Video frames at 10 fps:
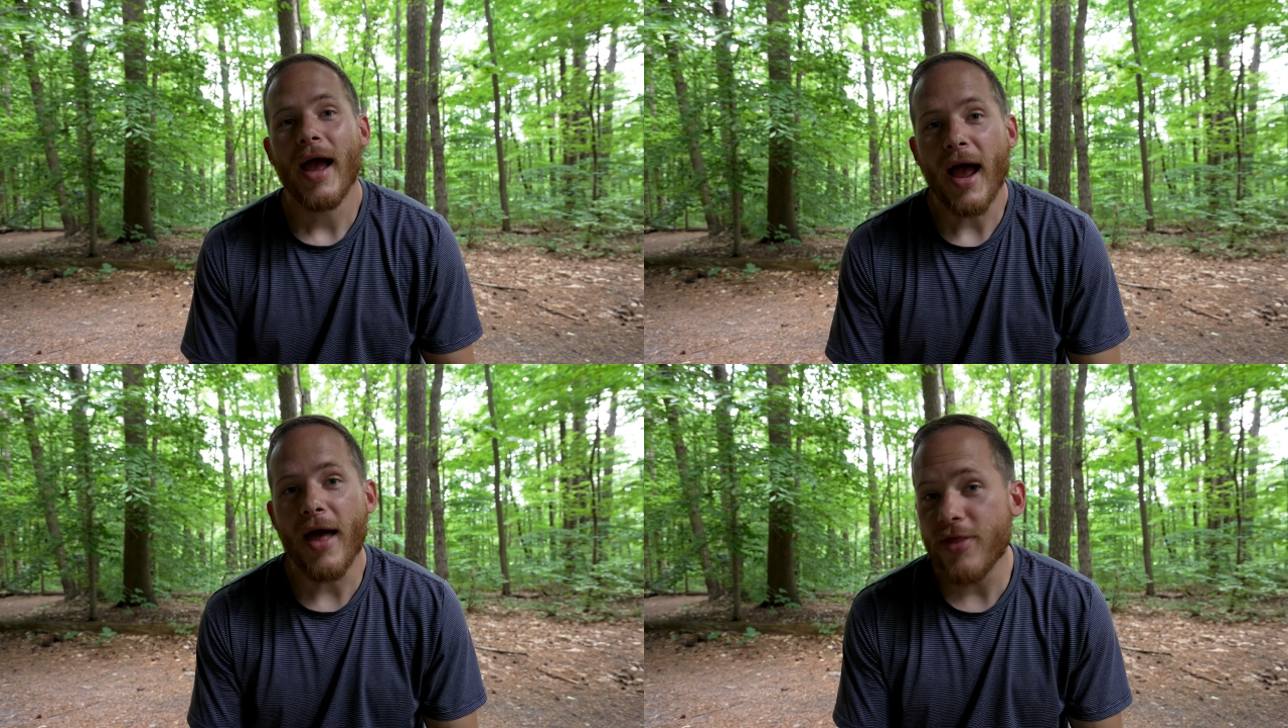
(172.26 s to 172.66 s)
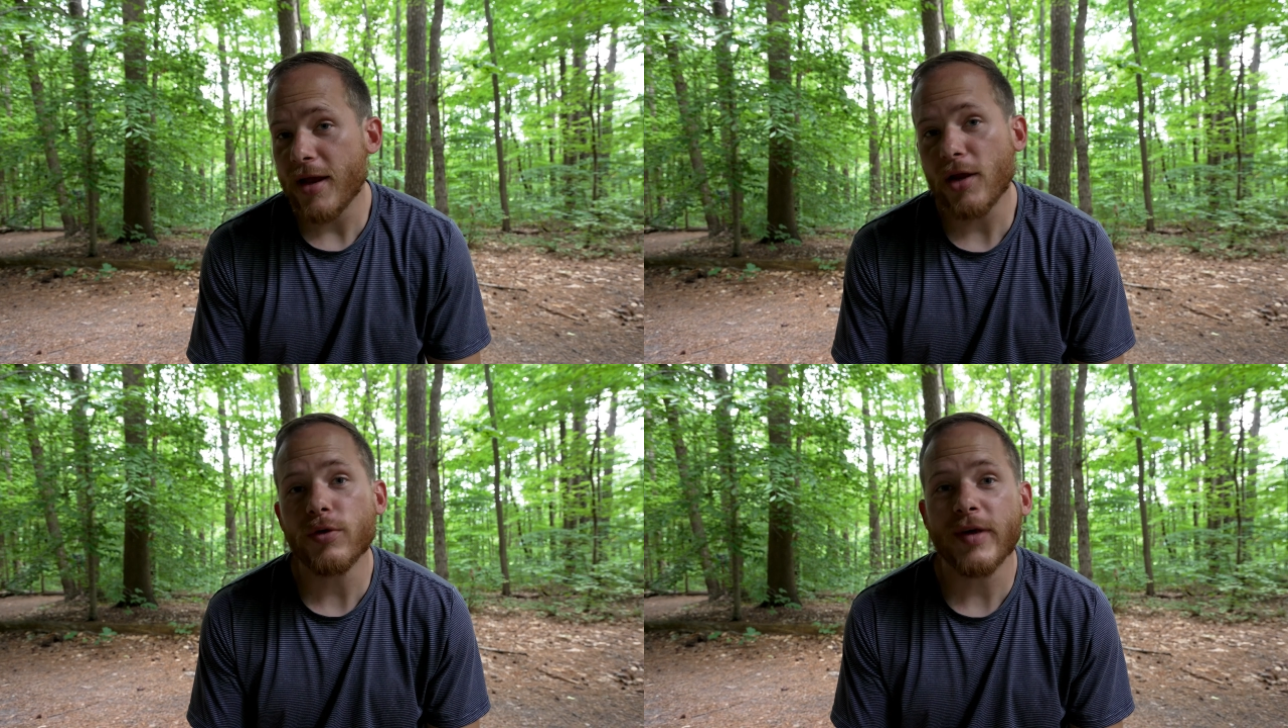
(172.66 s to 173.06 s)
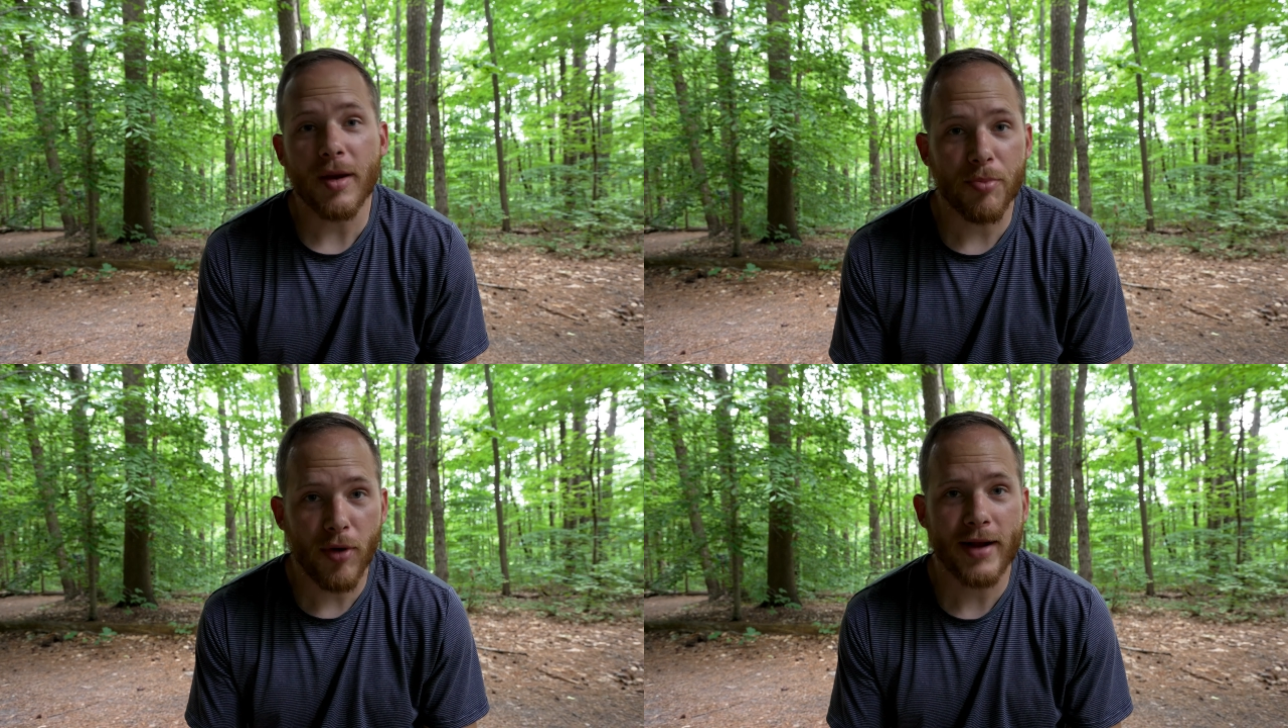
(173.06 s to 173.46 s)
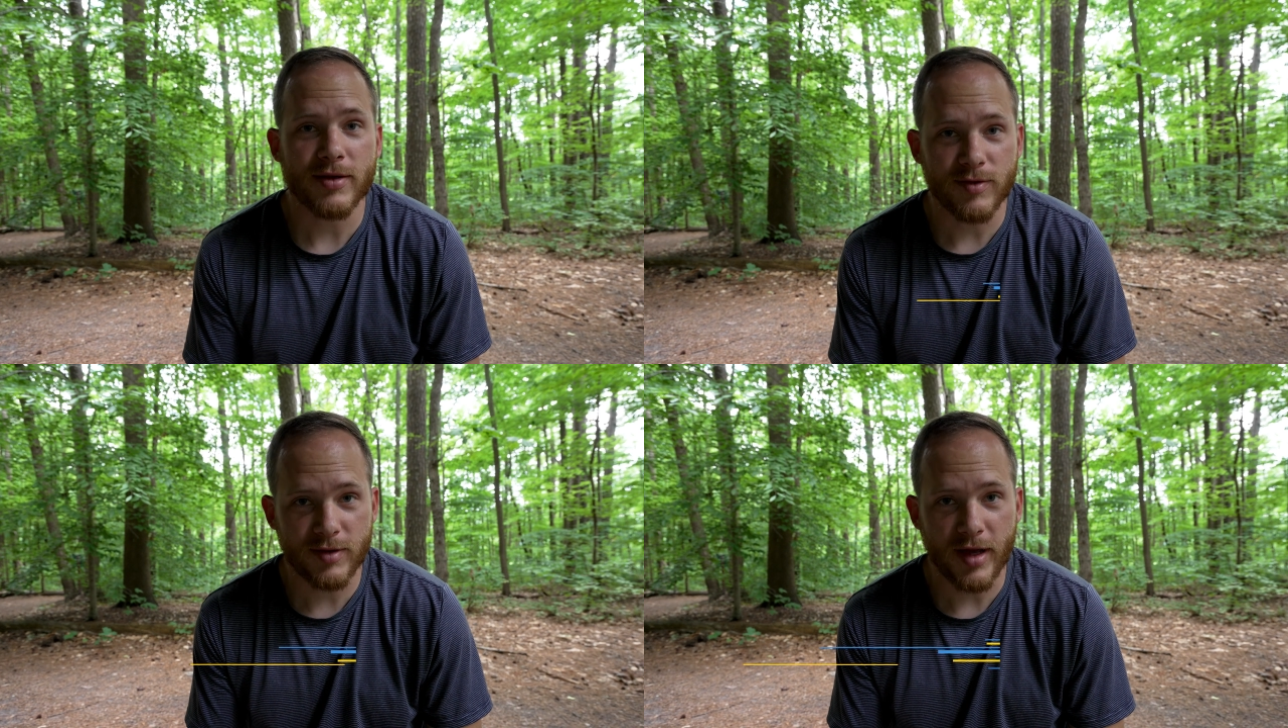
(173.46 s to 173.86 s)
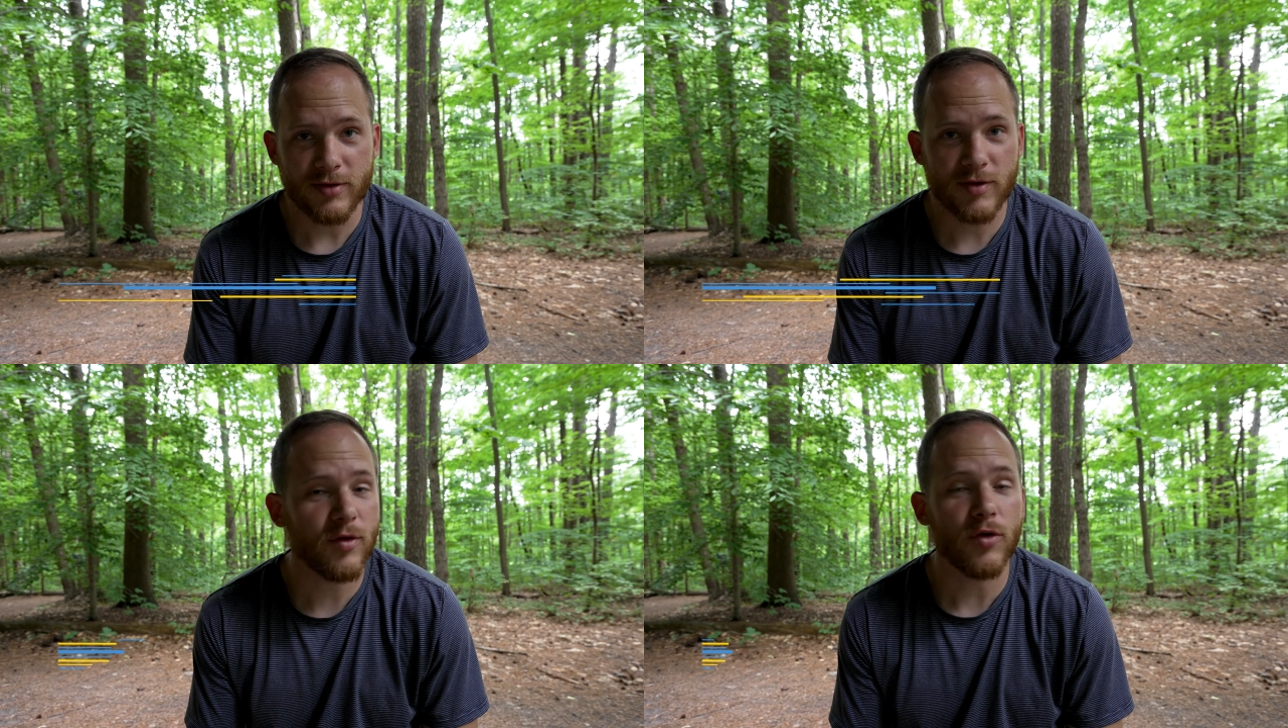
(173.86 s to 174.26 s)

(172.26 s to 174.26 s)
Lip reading: and then go take a practice test.